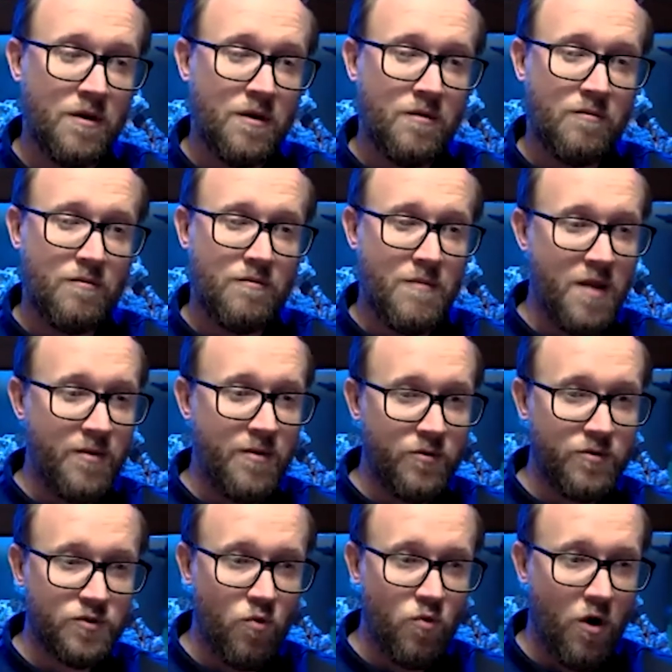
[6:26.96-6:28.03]
maybe there
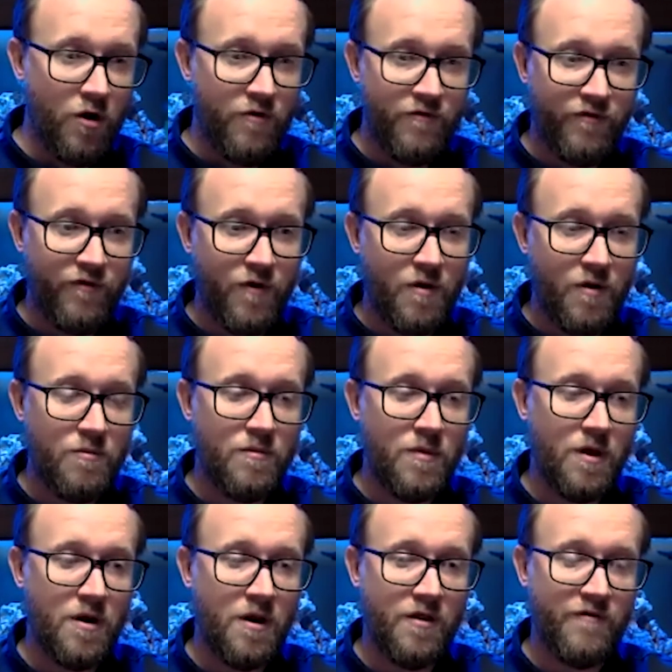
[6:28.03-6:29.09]
was one from
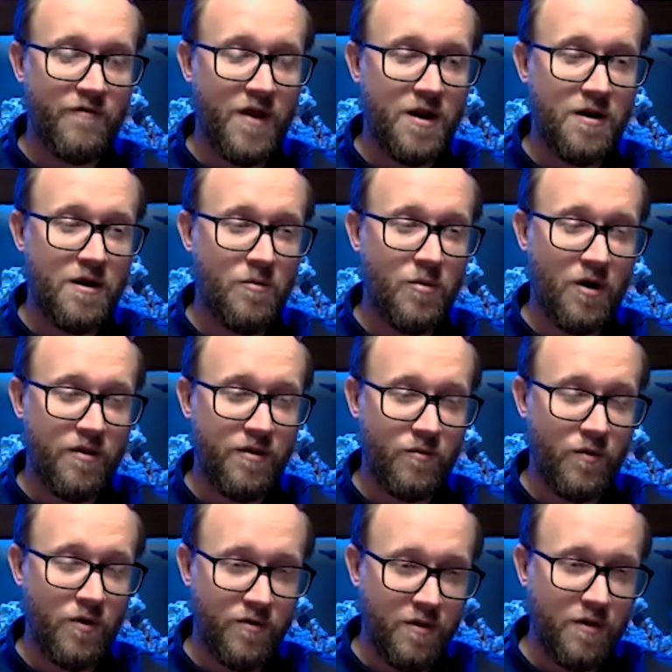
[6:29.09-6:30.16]
another vendor, but I think
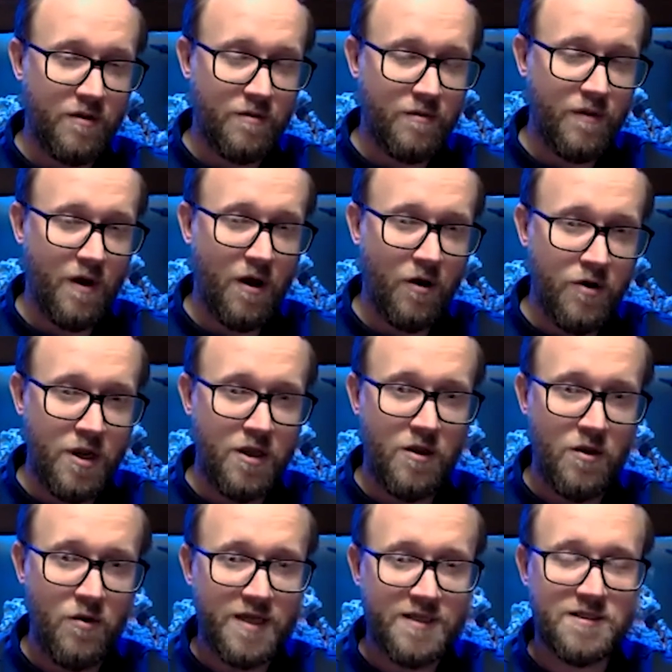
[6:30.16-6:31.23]
we were the only
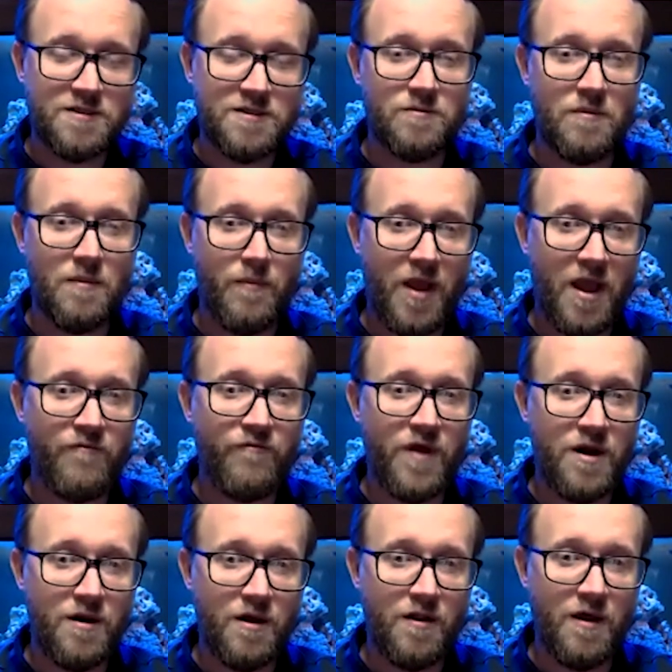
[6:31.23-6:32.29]
US PAM
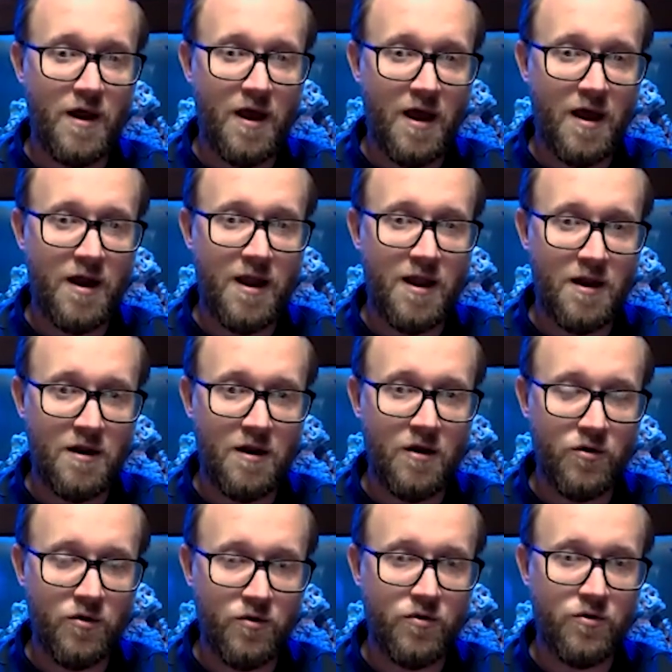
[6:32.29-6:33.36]
vendor that had a
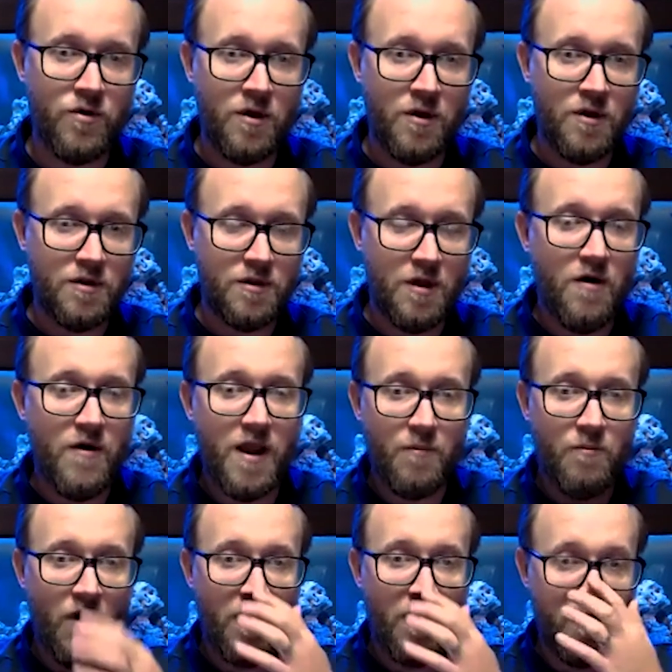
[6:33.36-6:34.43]
local
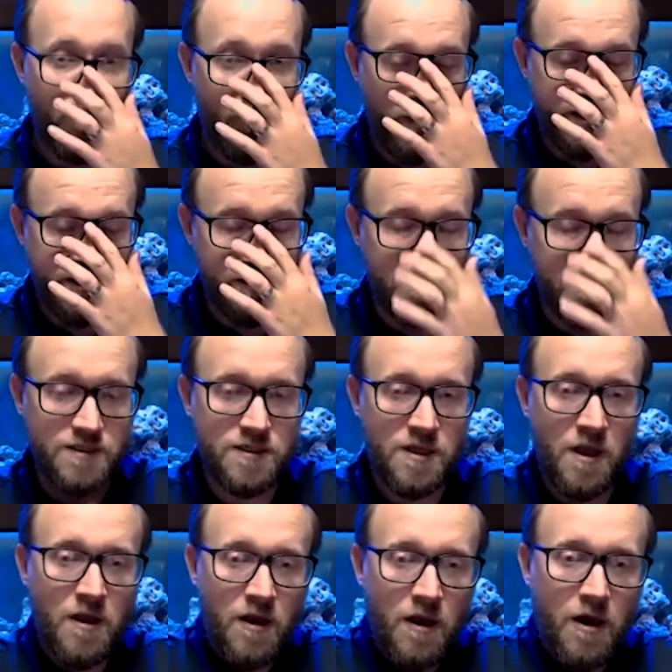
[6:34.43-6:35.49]
direct market presence.
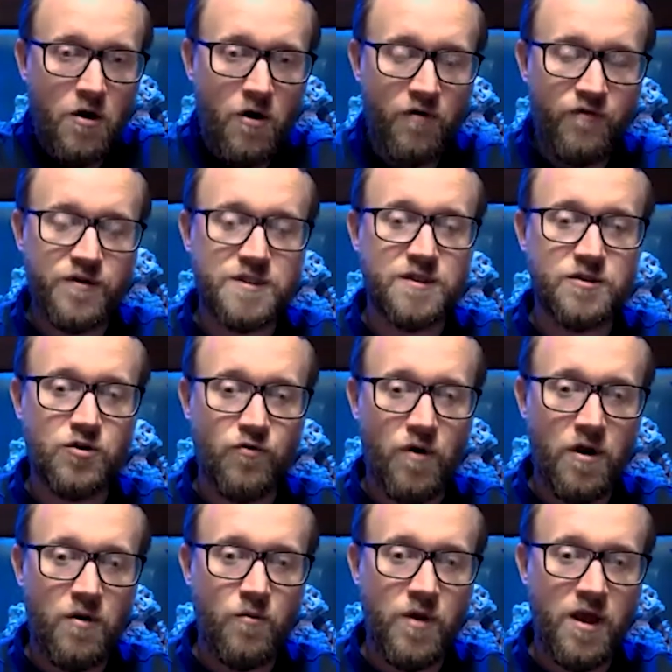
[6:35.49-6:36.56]
And our office has
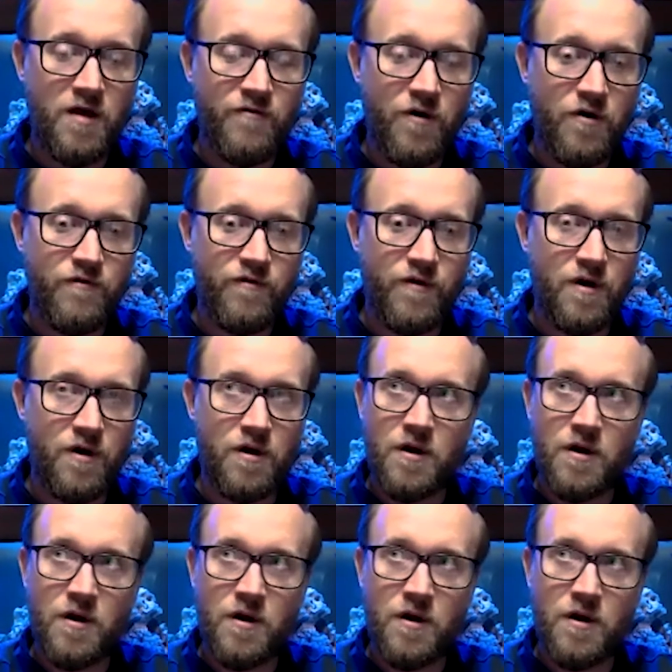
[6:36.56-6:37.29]
grown. We have over